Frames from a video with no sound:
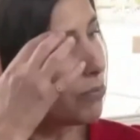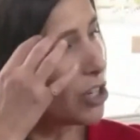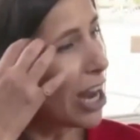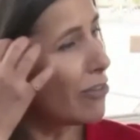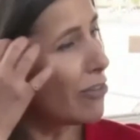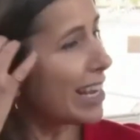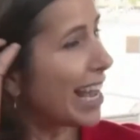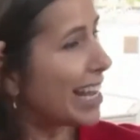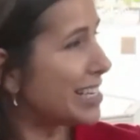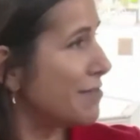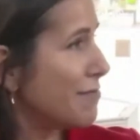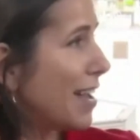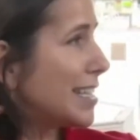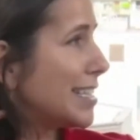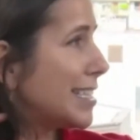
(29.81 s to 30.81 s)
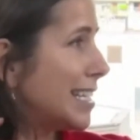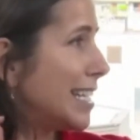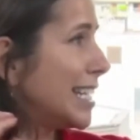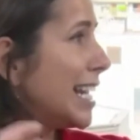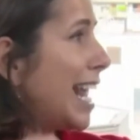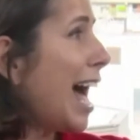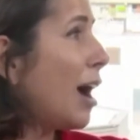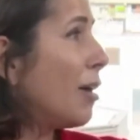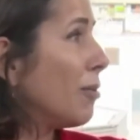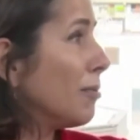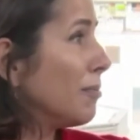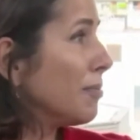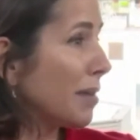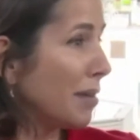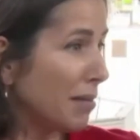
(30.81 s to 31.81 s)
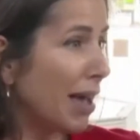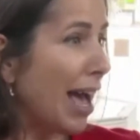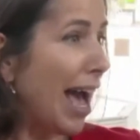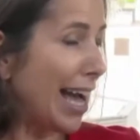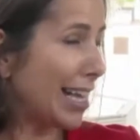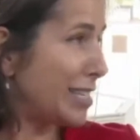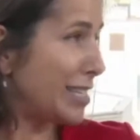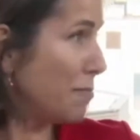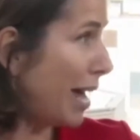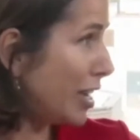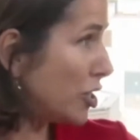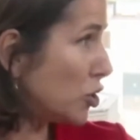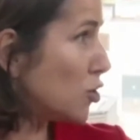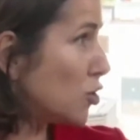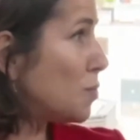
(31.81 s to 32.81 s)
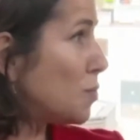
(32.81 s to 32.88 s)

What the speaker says: generally get invested and allow active managers who